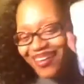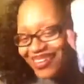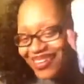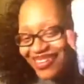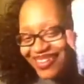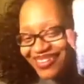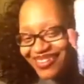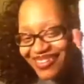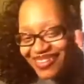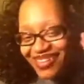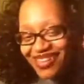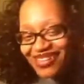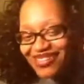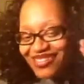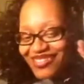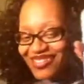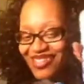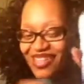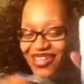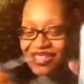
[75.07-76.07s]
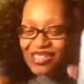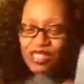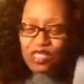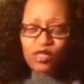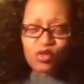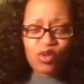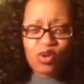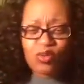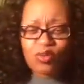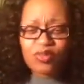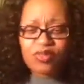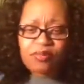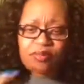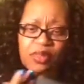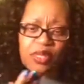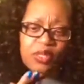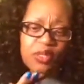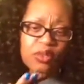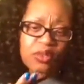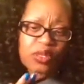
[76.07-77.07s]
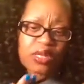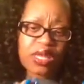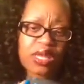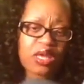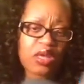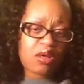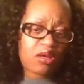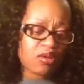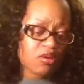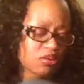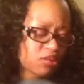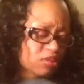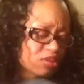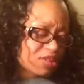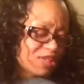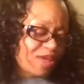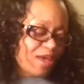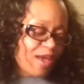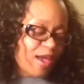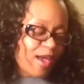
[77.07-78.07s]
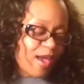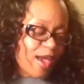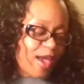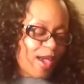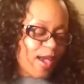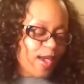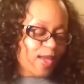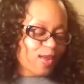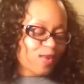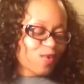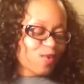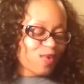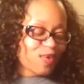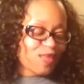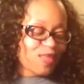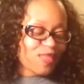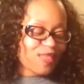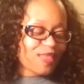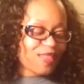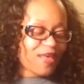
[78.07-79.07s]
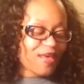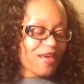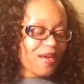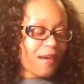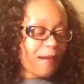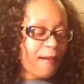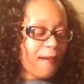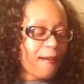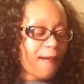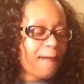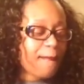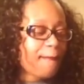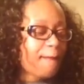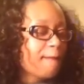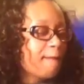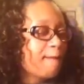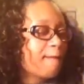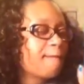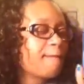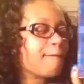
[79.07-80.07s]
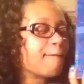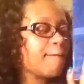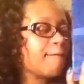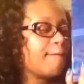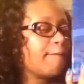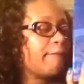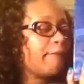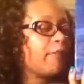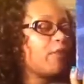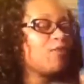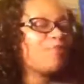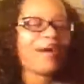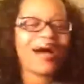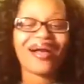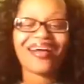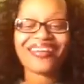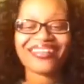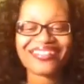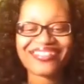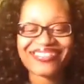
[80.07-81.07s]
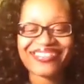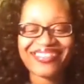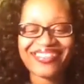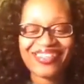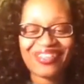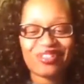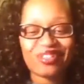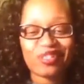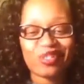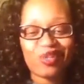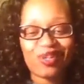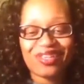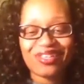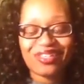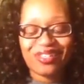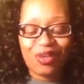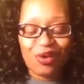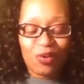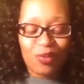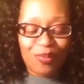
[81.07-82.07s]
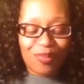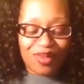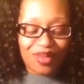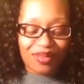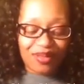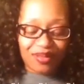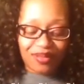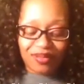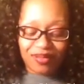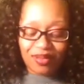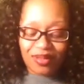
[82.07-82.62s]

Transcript: you like the case? The case is going with the blue nails and with the blue box. So let's open.